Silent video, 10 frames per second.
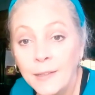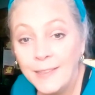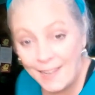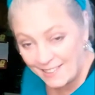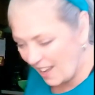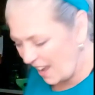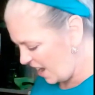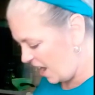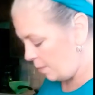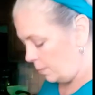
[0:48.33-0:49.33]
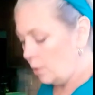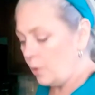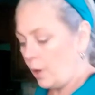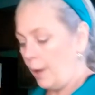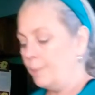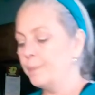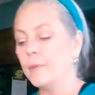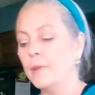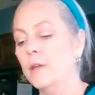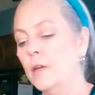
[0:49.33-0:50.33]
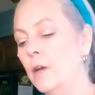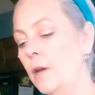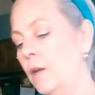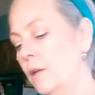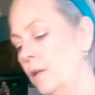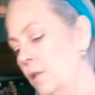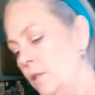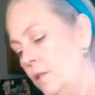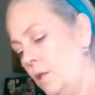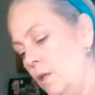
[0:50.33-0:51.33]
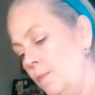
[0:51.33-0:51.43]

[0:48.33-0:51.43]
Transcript: Yes, I am. Okay. All right, here's the